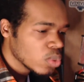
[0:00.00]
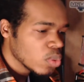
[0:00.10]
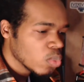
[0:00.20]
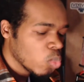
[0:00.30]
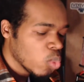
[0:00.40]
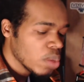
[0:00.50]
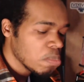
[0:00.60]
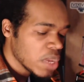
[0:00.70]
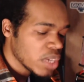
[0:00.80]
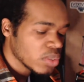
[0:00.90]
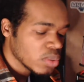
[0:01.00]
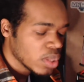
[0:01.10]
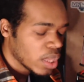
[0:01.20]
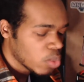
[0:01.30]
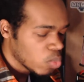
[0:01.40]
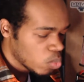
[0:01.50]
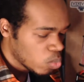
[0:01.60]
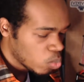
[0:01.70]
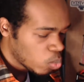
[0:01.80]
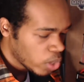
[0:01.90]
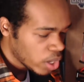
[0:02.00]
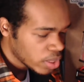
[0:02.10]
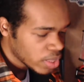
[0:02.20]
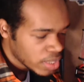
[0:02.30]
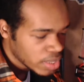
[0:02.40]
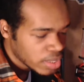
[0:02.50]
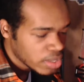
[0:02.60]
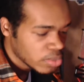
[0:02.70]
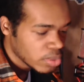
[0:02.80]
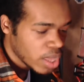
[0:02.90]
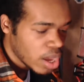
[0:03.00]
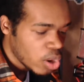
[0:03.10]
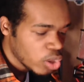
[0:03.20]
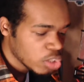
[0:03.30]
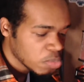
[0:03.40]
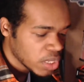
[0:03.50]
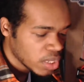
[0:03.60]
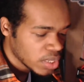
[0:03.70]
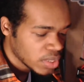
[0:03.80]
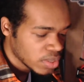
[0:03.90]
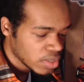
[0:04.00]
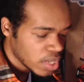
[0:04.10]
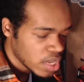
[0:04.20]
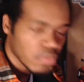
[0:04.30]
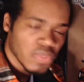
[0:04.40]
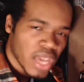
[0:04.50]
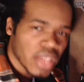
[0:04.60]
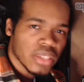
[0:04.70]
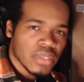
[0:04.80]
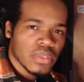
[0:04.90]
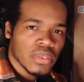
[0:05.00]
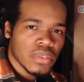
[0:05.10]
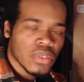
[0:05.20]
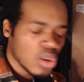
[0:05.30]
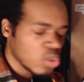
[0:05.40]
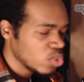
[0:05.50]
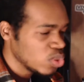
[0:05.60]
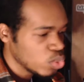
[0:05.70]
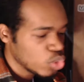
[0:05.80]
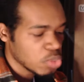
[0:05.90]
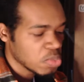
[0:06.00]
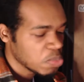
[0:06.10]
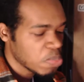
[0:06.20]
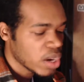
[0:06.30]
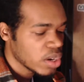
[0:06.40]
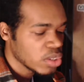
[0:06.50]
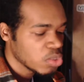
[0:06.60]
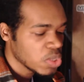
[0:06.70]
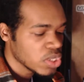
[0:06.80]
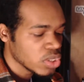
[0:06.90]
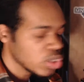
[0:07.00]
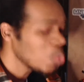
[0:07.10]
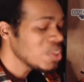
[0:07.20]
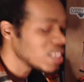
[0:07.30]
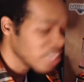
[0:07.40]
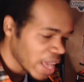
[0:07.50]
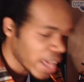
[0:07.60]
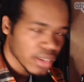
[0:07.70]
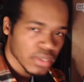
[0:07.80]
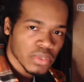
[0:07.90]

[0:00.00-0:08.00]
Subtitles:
what makes you like where then that argument is invalid. Oh, YouTube is better than Twitch. No, it's not.